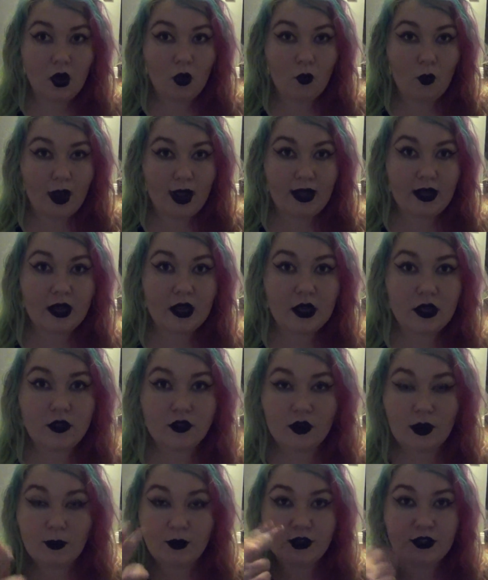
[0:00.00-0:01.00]
when
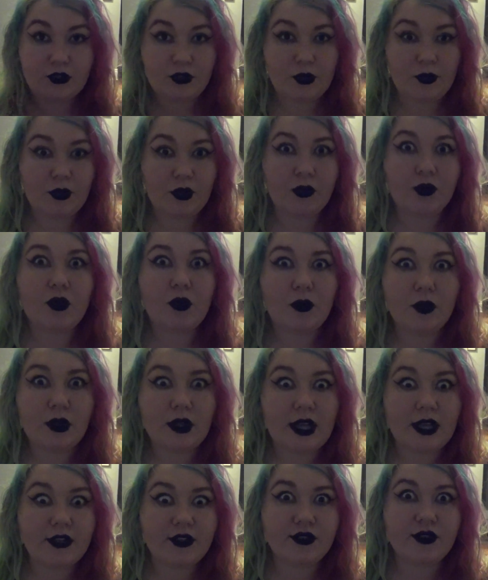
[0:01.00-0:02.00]
someone's shooting with you, don't
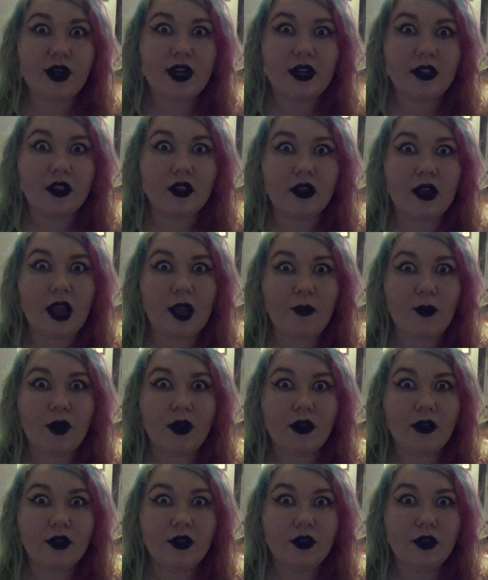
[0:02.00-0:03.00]
look straight into their
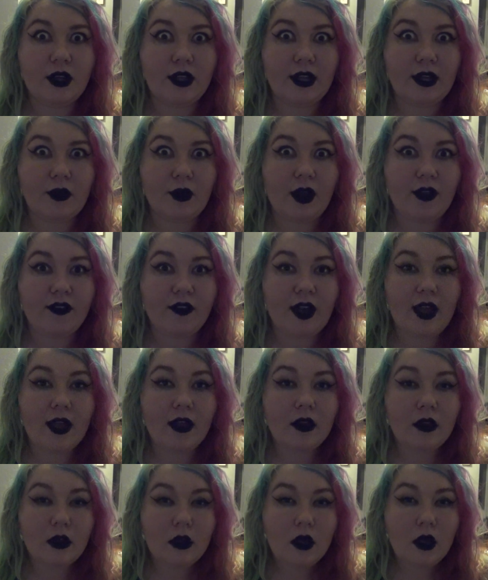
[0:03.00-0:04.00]
camera. You'll get
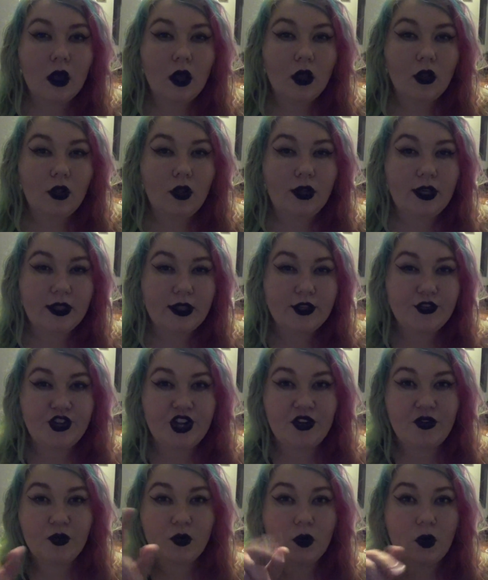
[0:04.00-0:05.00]
cross-eyed. Look at the
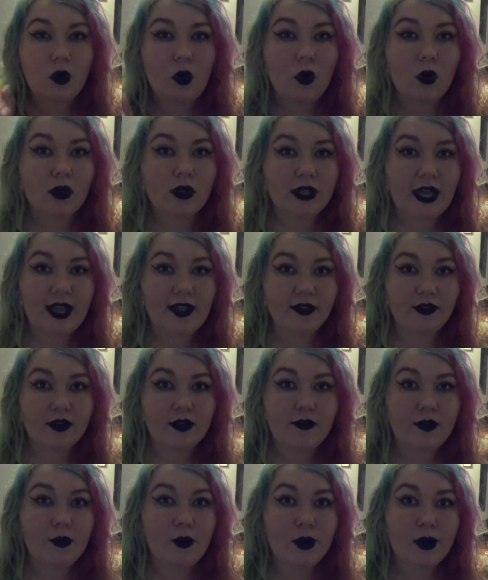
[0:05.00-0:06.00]
general whole lens
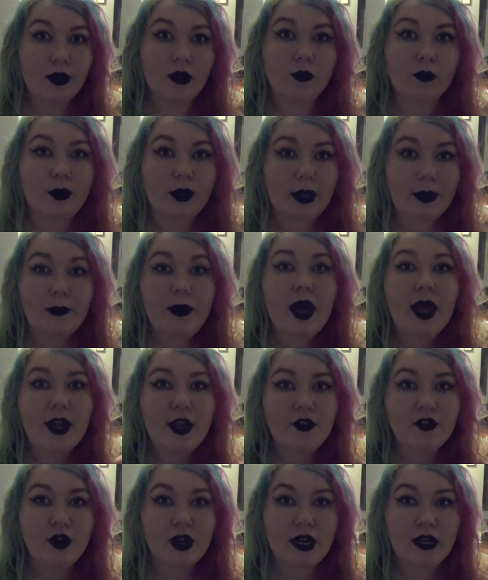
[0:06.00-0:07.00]
if you want a really
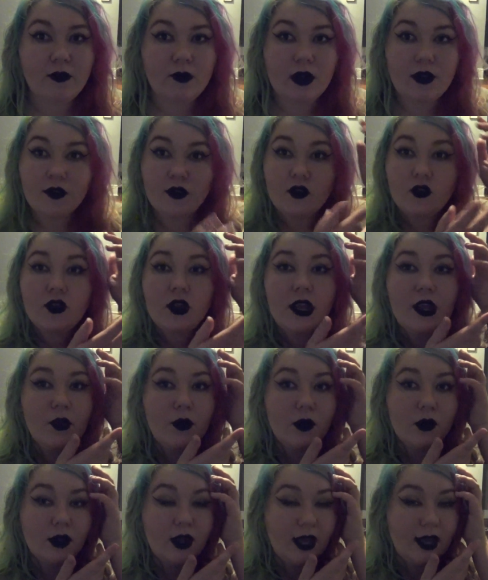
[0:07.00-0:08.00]
penetrating one. So say you
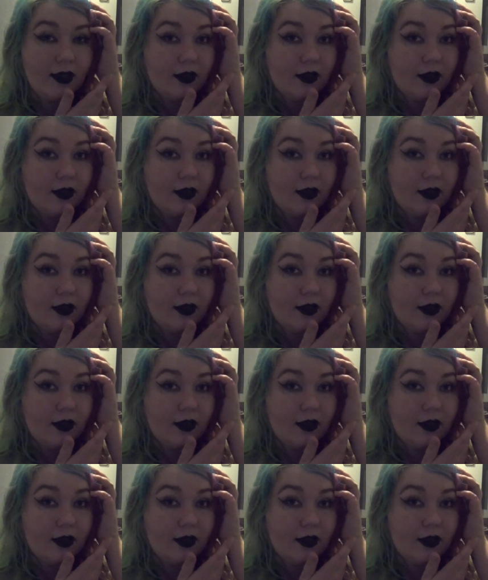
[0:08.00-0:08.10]
were